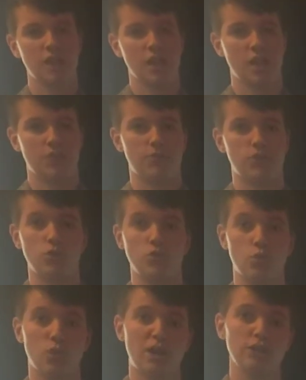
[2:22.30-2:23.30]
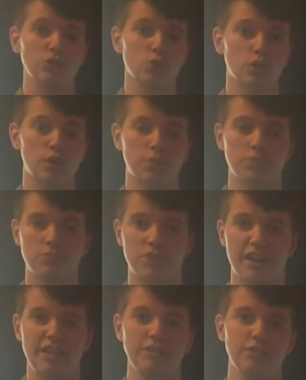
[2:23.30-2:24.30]
If you do well, you are
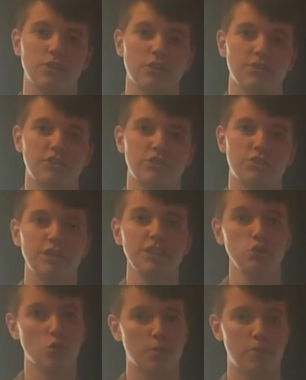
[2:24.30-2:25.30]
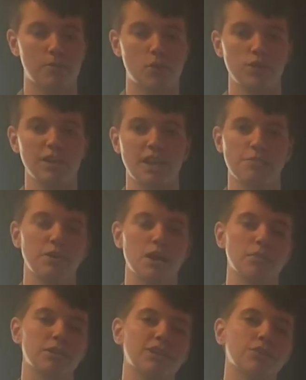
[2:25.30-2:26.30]
praised. Eventually, you are promoted and become
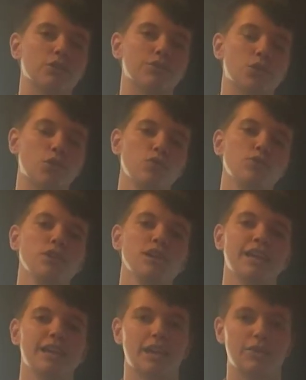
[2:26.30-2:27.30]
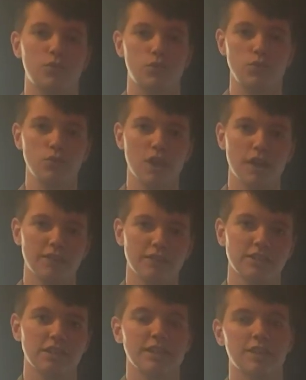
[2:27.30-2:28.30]
a leader of your own. If you do not,
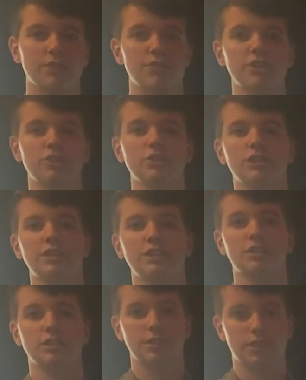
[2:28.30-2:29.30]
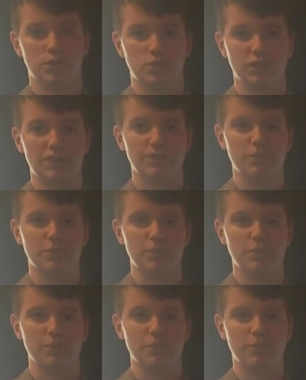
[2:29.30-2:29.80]
then eventually you leave the